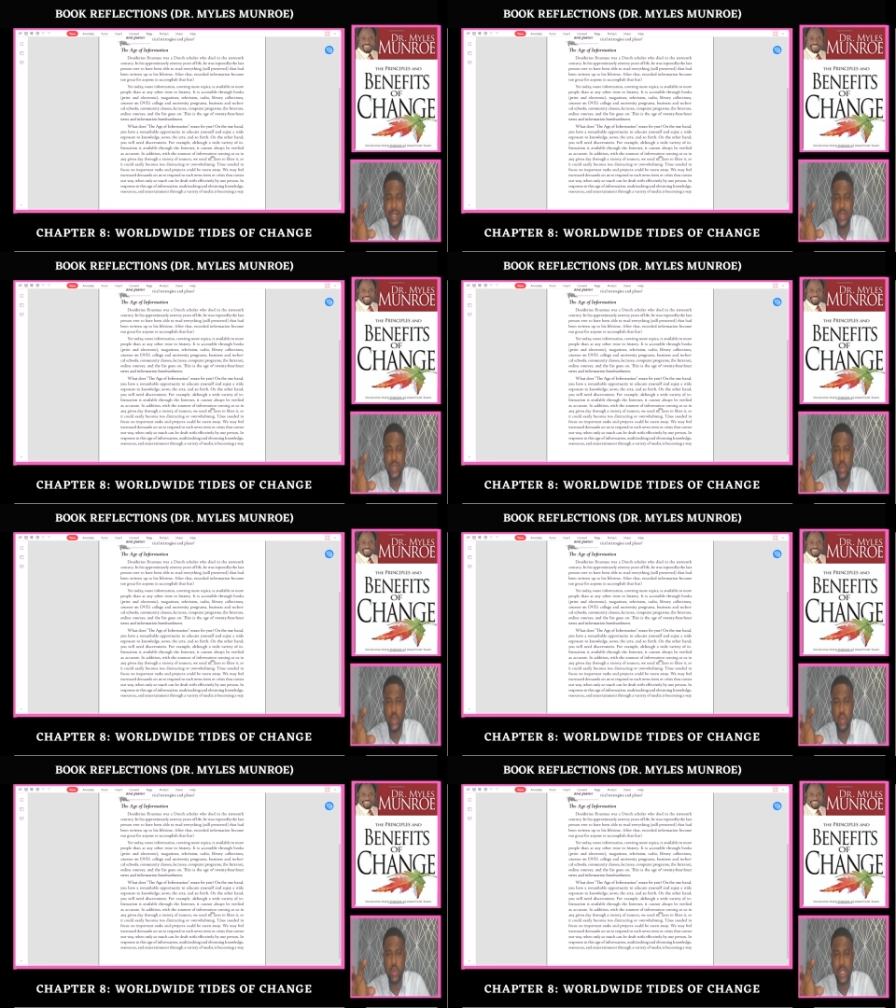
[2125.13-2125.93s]
is
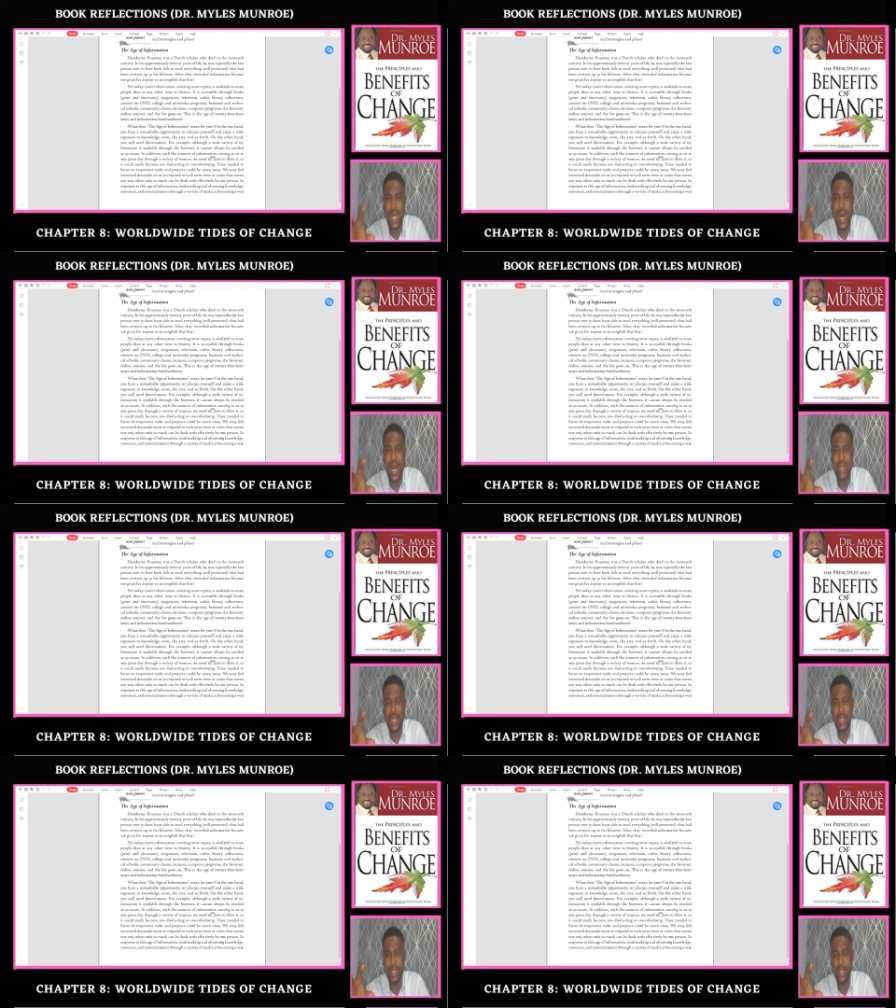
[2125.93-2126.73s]
what will guard
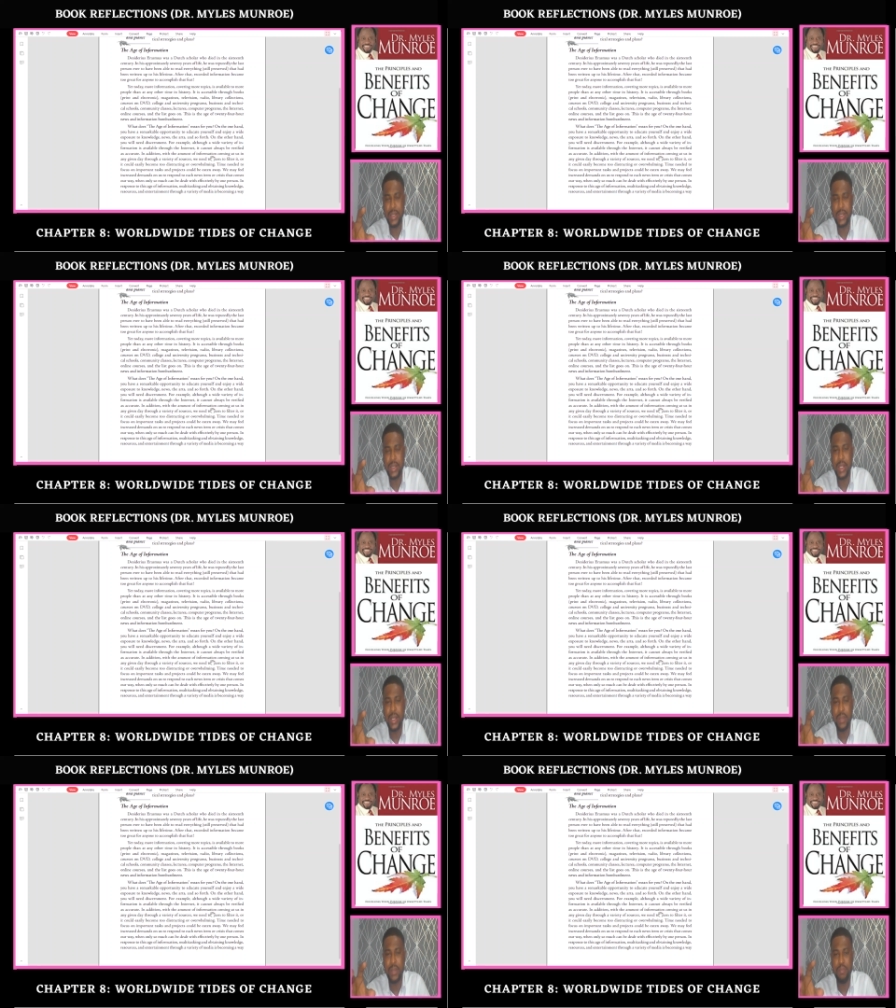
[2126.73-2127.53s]
against
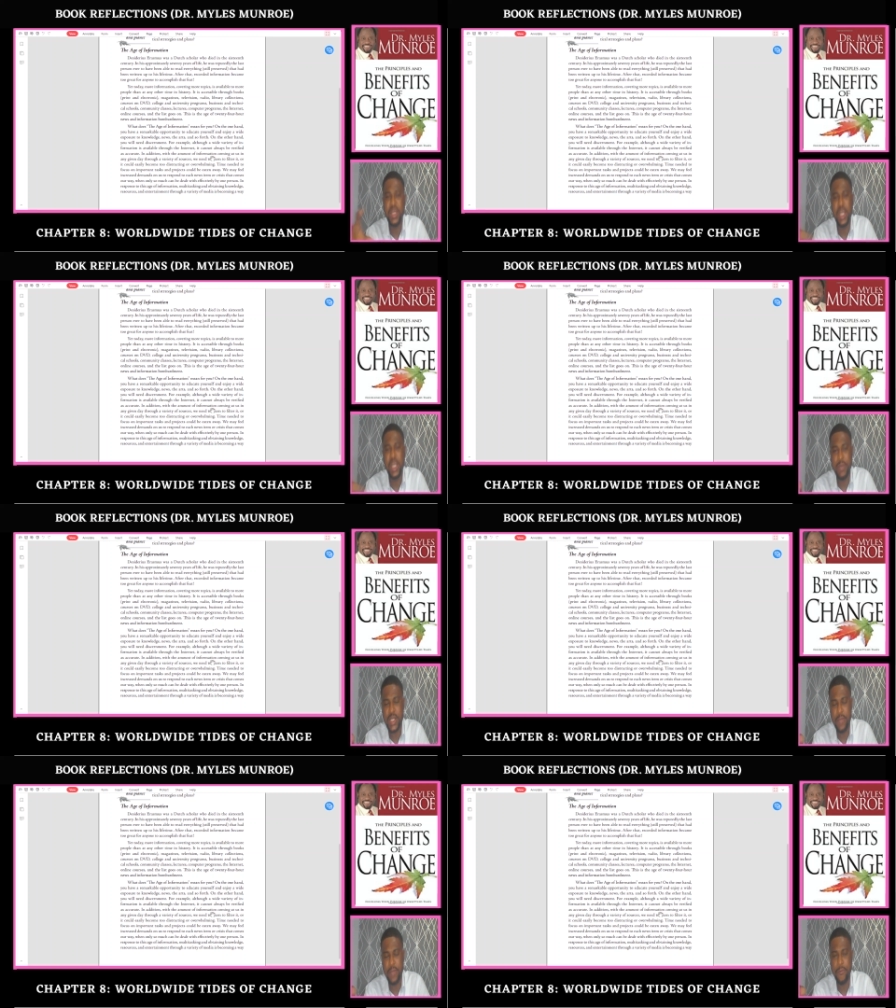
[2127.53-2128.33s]
being
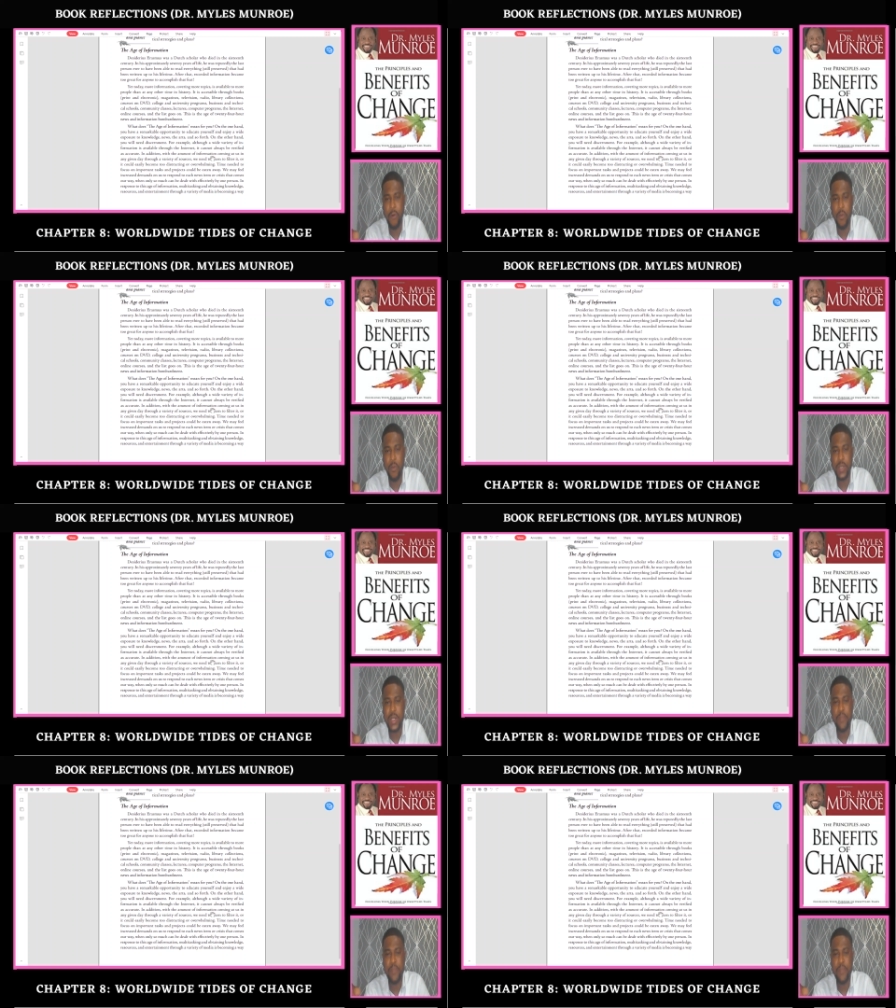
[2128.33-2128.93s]
misinformed.